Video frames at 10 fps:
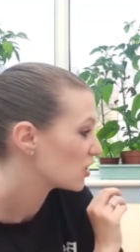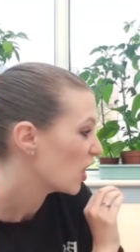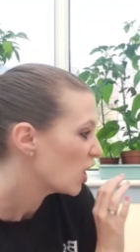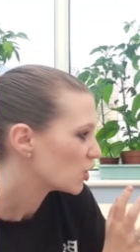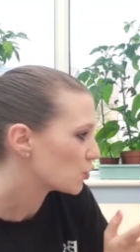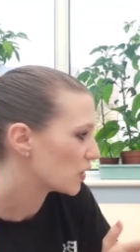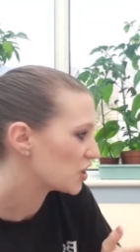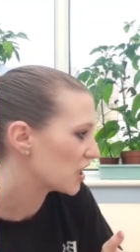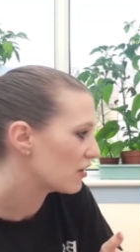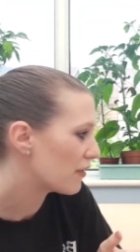
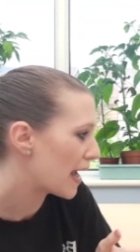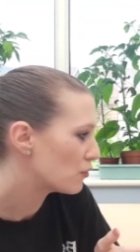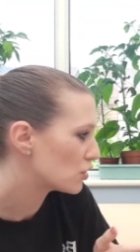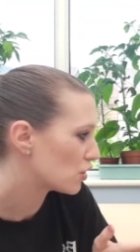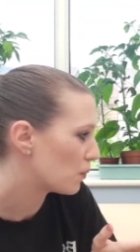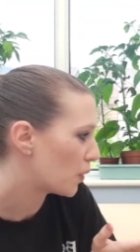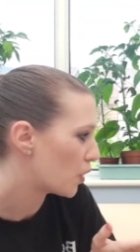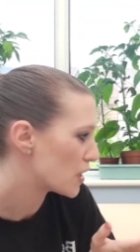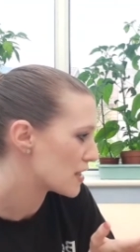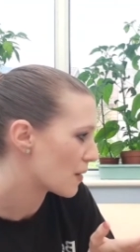swishing around the
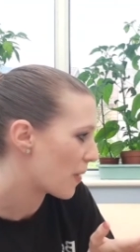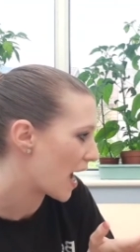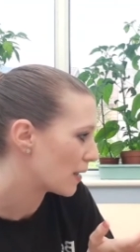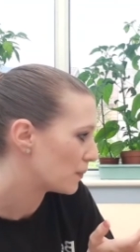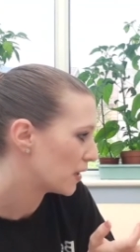boy in the pipe,